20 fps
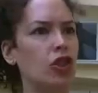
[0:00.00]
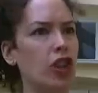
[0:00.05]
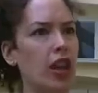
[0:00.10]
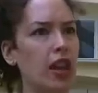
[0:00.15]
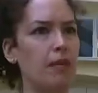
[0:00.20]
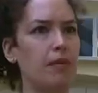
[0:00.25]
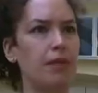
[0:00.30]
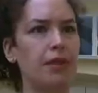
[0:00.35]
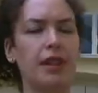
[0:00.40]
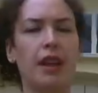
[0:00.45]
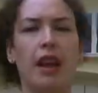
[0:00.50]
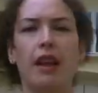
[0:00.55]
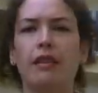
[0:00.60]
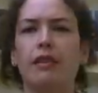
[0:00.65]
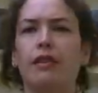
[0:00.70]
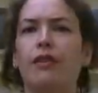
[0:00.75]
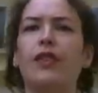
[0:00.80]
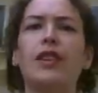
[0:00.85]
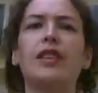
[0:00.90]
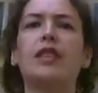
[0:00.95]
and chips
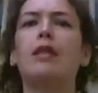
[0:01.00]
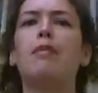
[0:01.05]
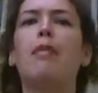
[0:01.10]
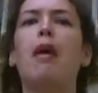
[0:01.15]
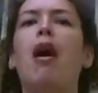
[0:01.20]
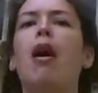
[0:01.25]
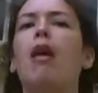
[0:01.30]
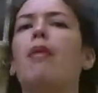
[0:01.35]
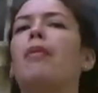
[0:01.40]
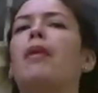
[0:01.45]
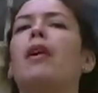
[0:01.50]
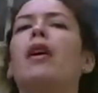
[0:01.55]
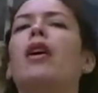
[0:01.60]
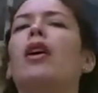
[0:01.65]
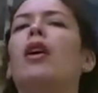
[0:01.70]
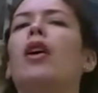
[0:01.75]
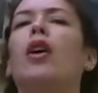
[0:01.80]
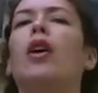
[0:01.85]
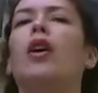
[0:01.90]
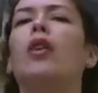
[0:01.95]
and fizzy pop
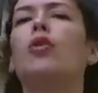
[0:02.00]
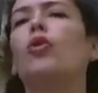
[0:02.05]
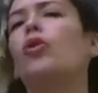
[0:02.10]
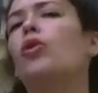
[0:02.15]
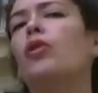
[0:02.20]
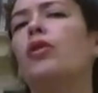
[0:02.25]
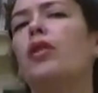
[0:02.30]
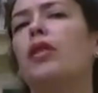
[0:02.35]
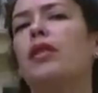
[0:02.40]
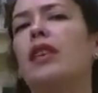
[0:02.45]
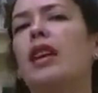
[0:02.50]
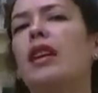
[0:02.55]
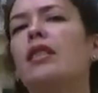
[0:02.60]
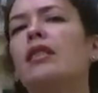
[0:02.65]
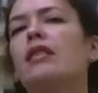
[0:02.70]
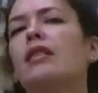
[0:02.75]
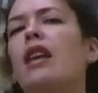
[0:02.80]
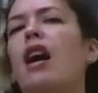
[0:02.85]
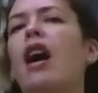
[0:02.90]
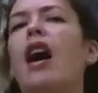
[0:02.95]
and all the
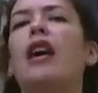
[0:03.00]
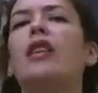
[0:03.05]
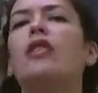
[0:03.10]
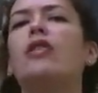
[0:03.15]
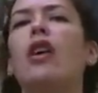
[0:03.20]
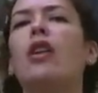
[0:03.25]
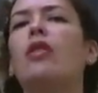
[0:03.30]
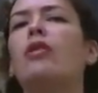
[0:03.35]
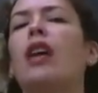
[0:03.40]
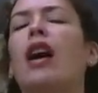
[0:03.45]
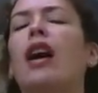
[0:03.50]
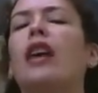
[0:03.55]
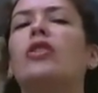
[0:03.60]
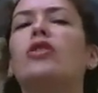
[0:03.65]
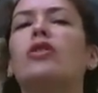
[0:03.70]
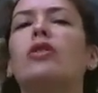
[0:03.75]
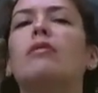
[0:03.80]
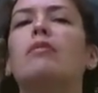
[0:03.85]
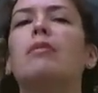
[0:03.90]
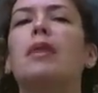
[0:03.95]
things that I know that
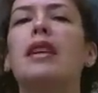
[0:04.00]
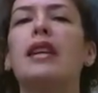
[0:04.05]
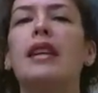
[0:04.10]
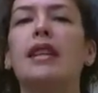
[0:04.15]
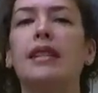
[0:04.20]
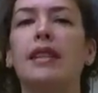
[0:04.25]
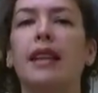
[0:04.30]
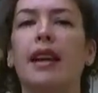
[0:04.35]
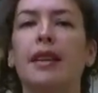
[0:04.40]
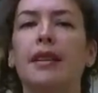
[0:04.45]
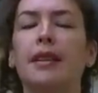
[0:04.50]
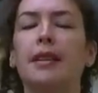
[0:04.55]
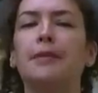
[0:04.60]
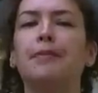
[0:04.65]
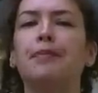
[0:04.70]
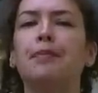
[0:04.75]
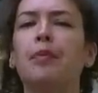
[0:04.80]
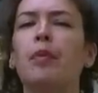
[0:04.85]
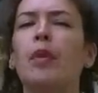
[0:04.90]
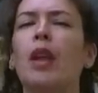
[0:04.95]
I shouldn't be
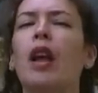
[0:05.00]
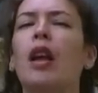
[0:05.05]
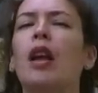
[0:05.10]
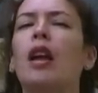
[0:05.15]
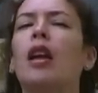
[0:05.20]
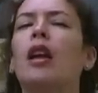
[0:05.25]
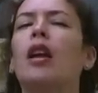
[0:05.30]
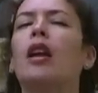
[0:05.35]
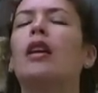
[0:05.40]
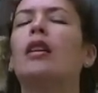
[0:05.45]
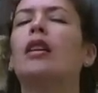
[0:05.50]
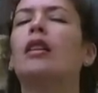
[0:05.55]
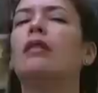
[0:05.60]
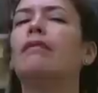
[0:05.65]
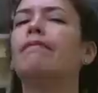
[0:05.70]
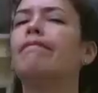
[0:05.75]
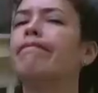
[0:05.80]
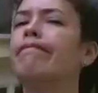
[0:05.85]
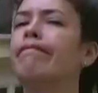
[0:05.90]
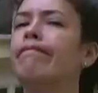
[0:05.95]
eating.
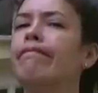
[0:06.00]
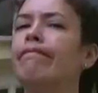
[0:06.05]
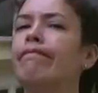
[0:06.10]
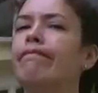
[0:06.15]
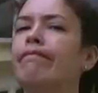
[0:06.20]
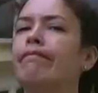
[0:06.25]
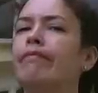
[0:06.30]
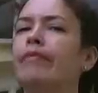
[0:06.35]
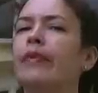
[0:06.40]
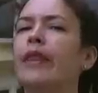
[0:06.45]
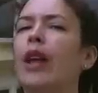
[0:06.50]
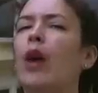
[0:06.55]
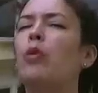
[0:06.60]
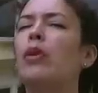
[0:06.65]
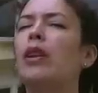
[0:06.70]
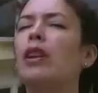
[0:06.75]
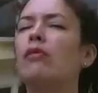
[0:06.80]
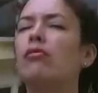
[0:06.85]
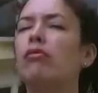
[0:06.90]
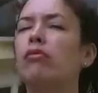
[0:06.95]

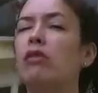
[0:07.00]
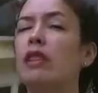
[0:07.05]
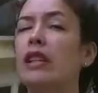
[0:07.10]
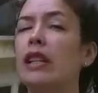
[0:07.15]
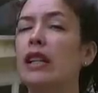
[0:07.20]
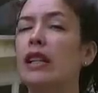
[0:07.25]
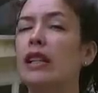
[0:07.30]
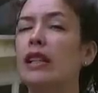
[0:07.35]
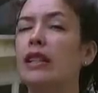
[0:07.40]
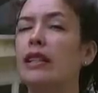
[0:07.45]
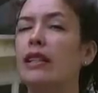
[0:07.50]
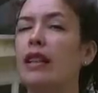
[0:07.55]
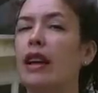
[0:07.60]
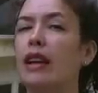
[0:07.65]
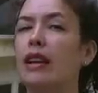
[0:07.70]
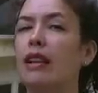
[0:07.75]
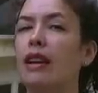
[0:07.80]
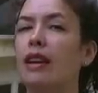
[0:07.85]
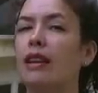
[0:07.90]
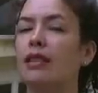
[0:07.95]
Now will it really
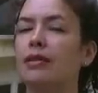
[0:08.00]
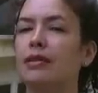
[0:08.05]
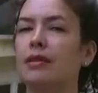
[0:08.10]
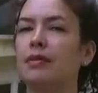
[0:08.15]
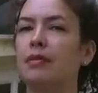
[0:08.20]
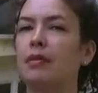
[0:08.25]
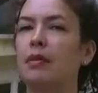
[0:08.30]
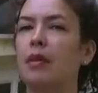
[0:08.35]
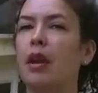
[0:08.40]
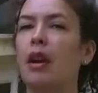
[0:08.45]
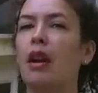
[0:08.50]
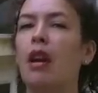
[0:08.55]
say that?